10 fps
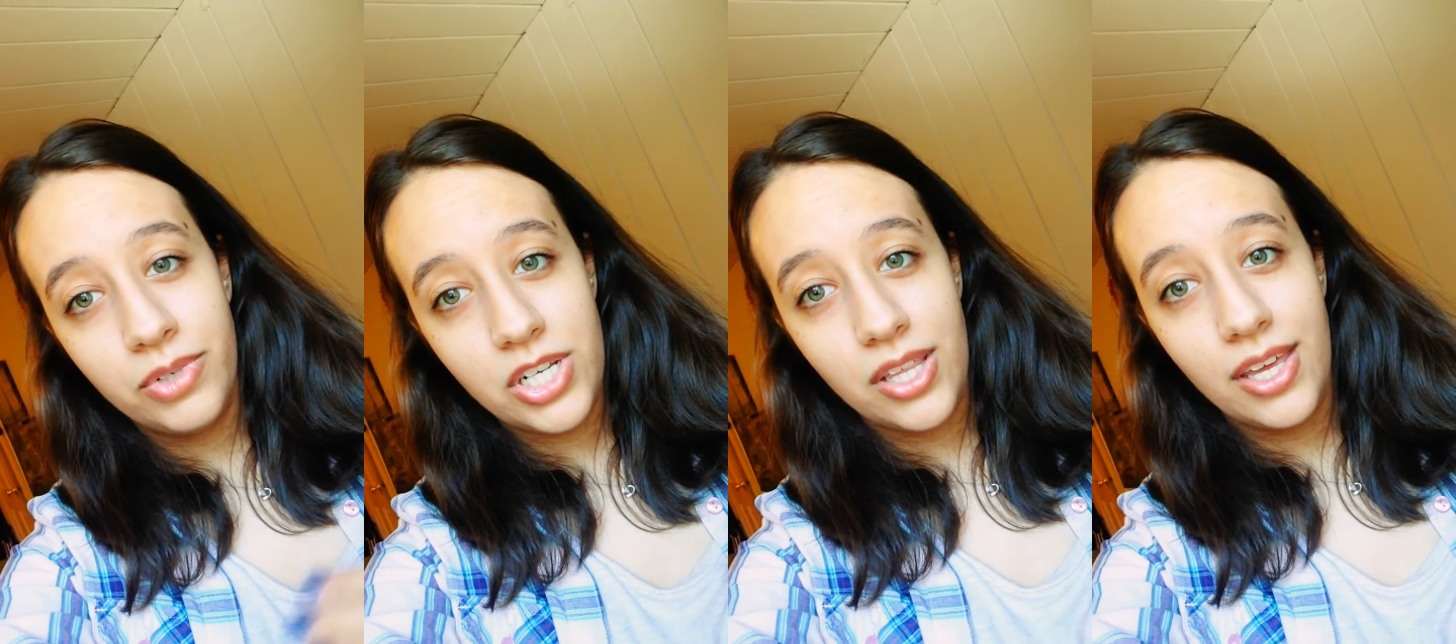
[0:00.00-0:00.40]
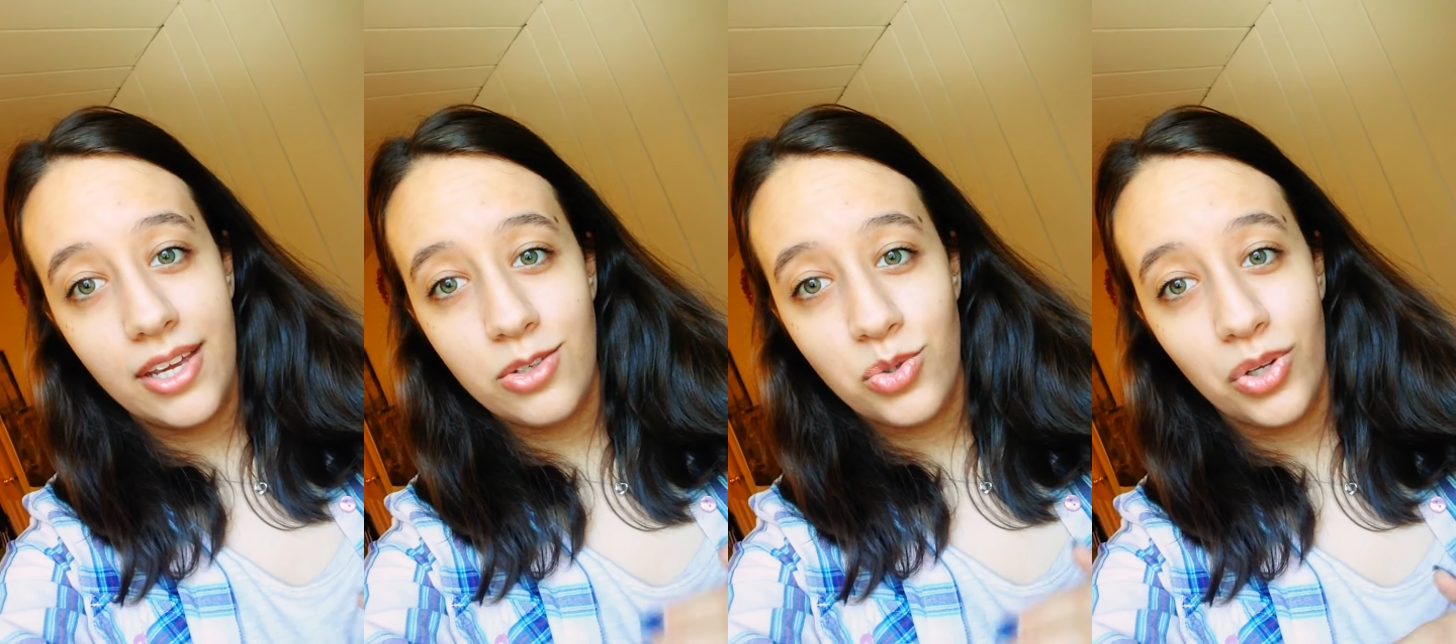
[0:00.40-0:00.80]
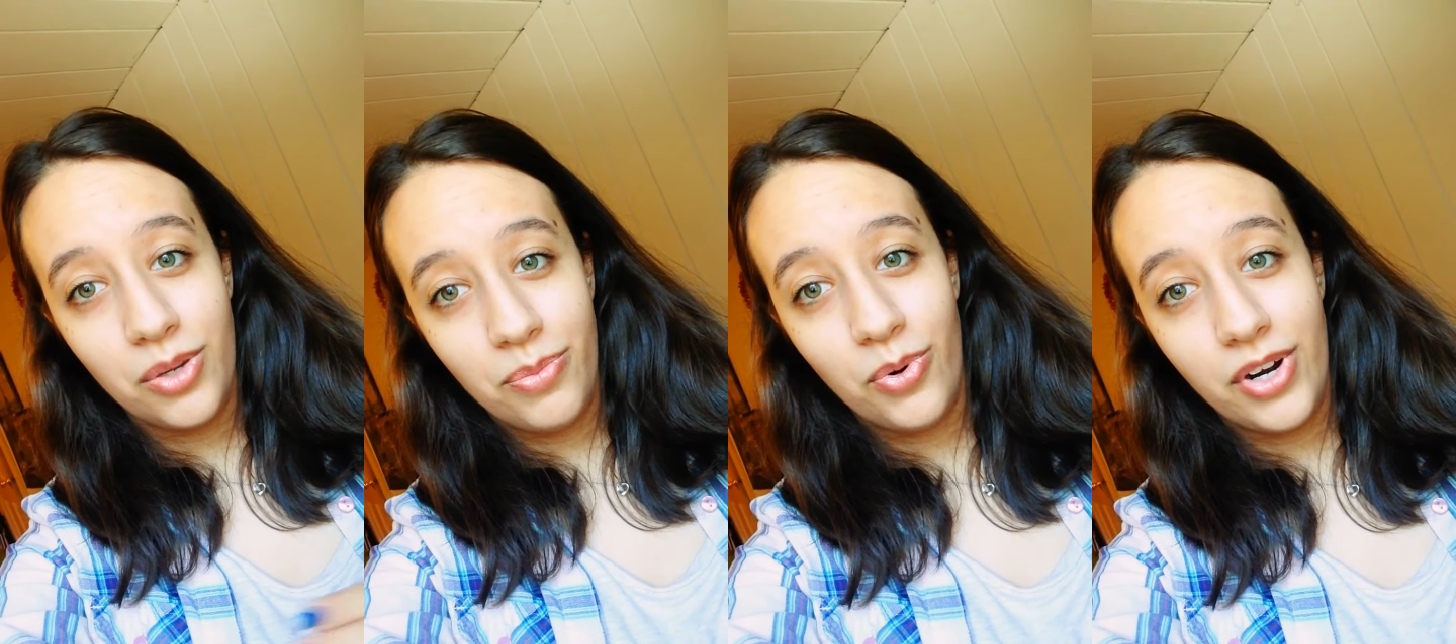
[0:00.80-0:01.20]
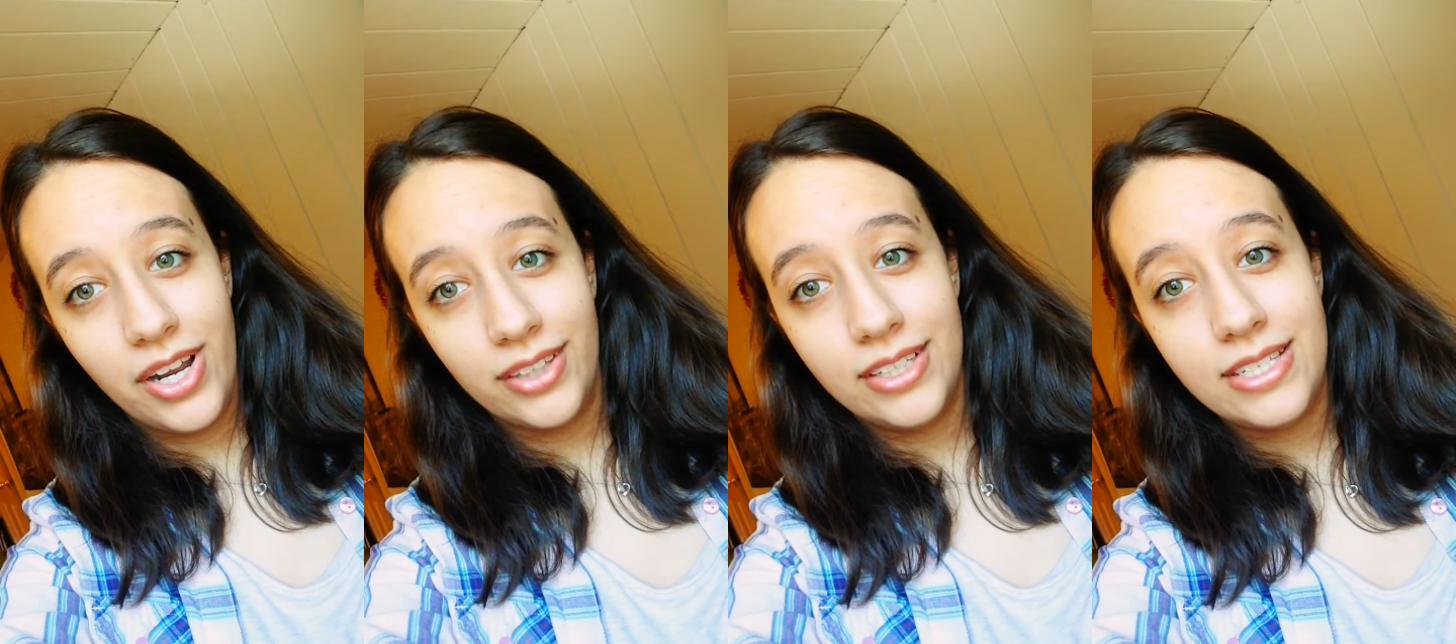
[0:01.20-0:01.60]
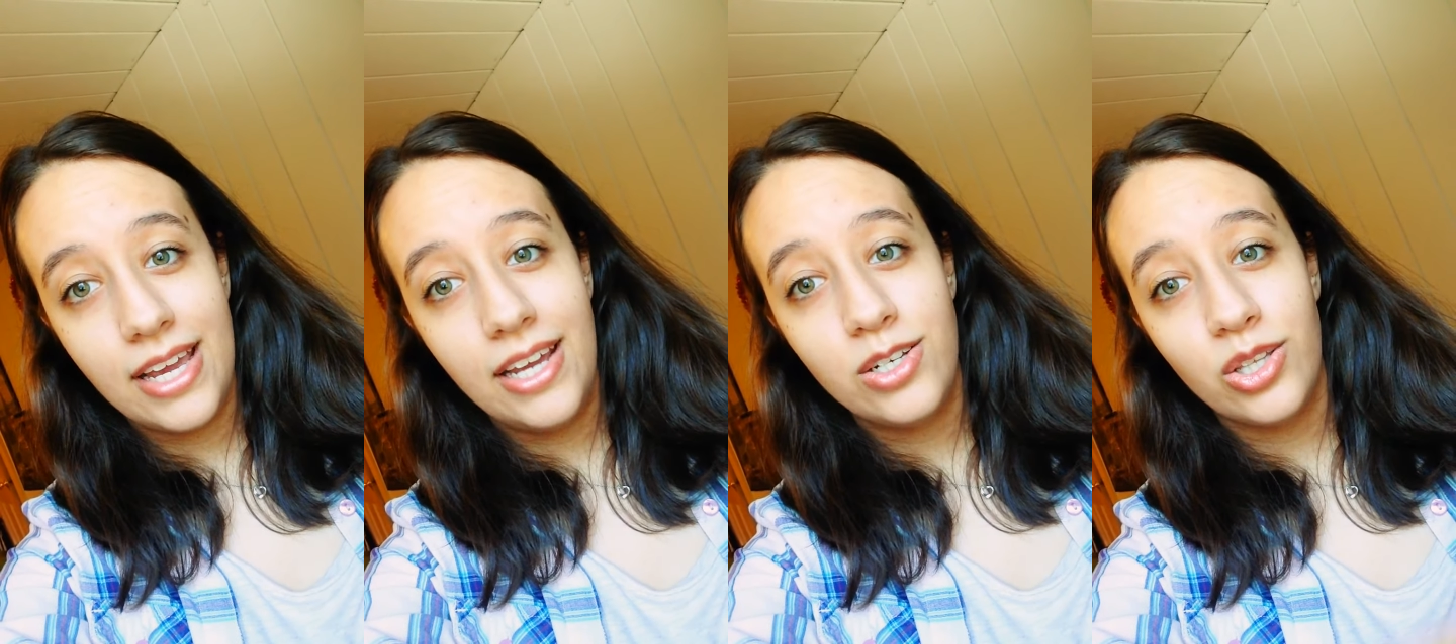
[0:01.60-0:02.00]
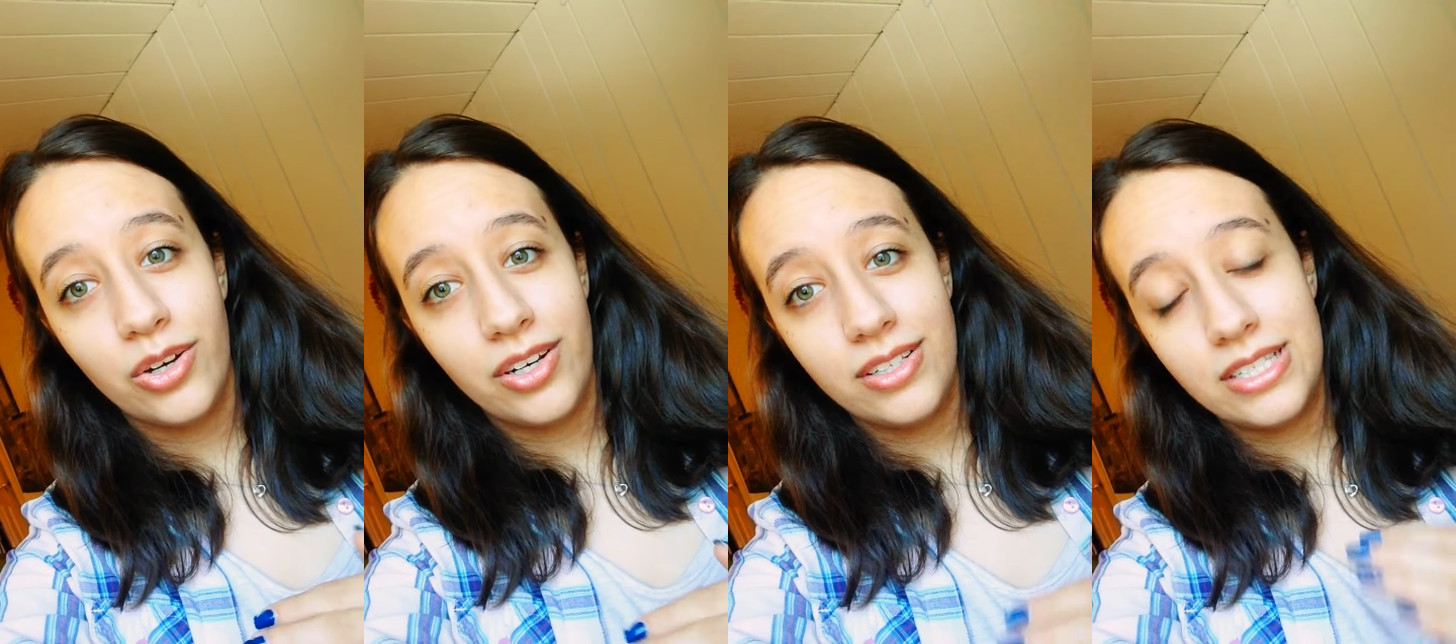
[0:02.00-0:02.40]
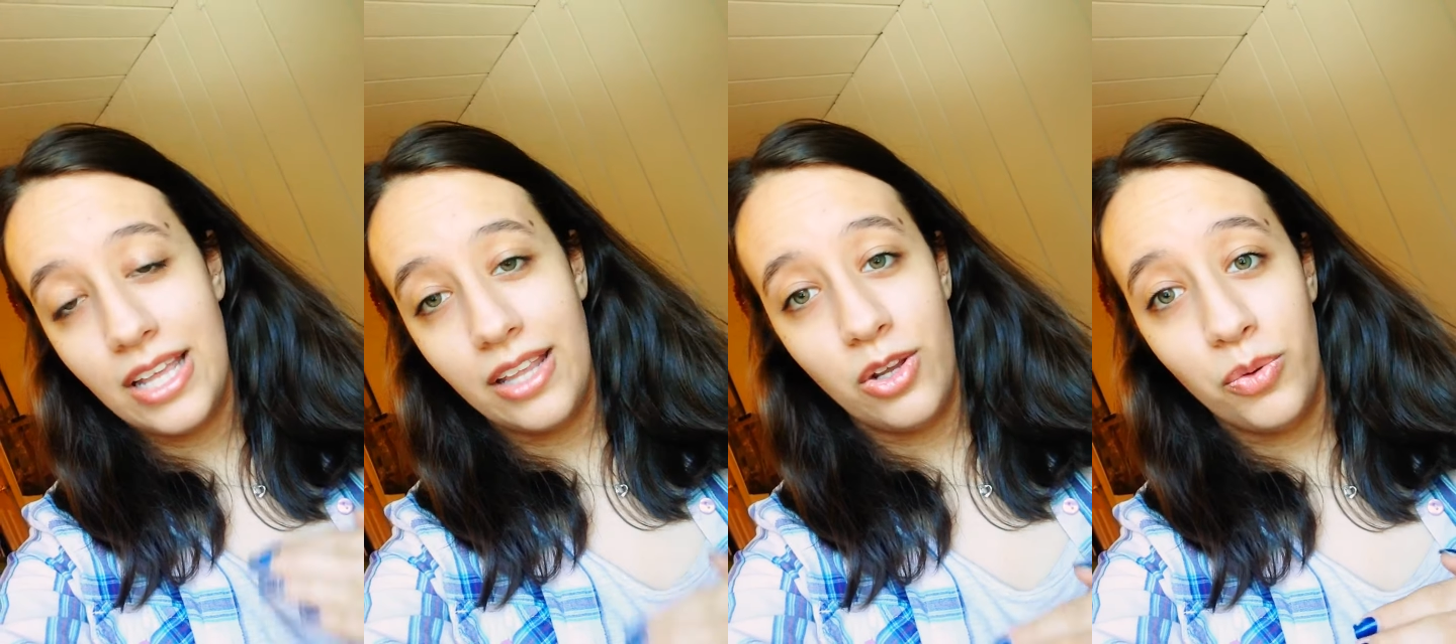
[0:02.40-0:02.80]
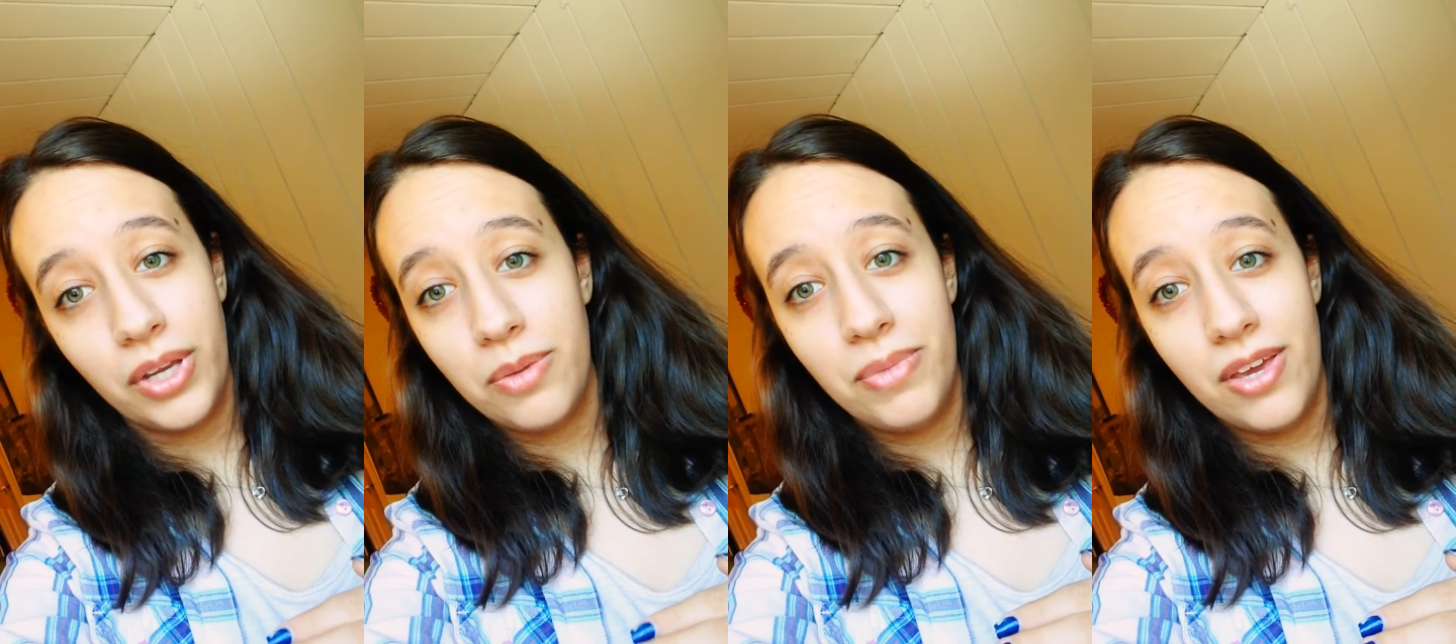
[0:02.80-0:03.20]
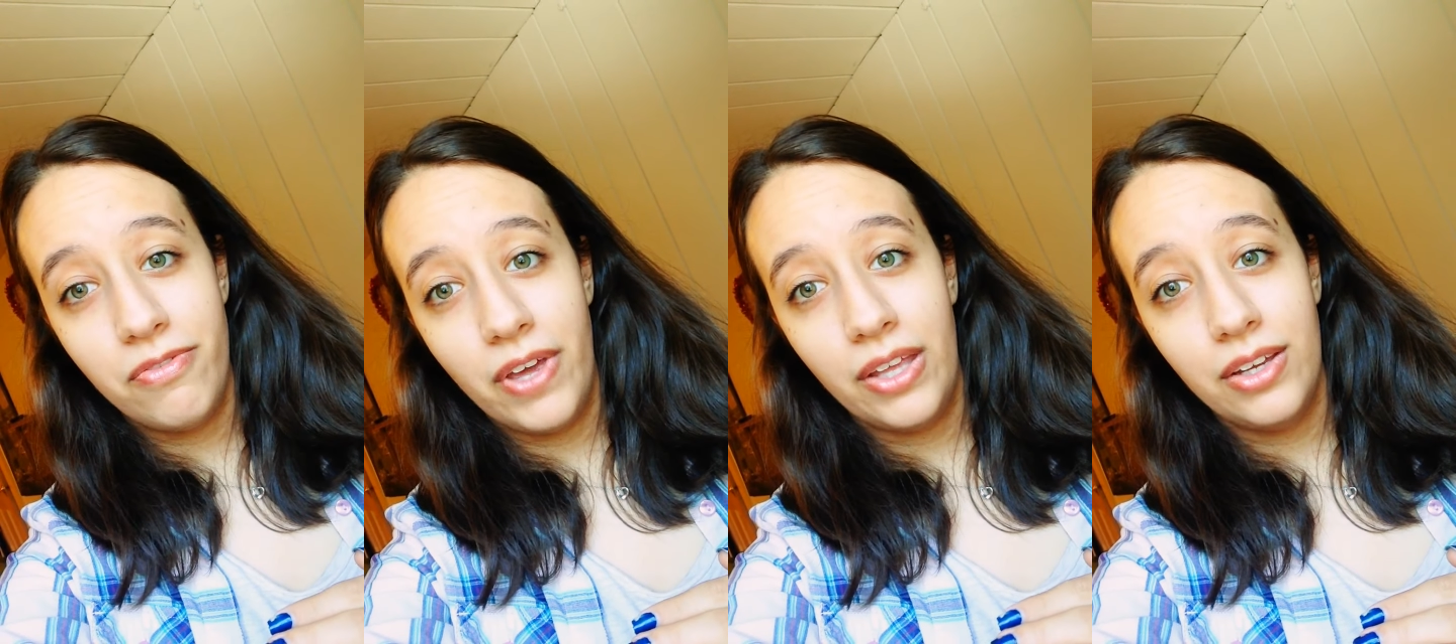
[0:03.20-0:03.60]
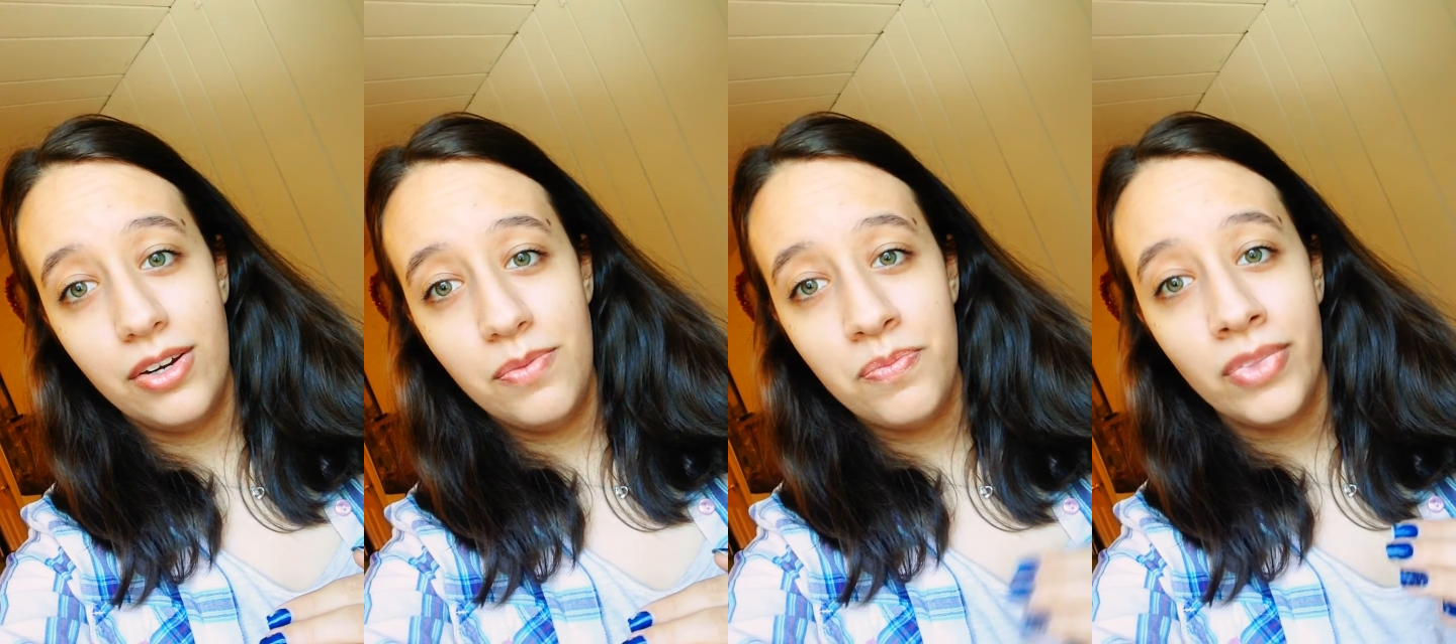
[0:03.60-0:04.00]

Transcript: which I think is really important at this age, that no one can be a failure.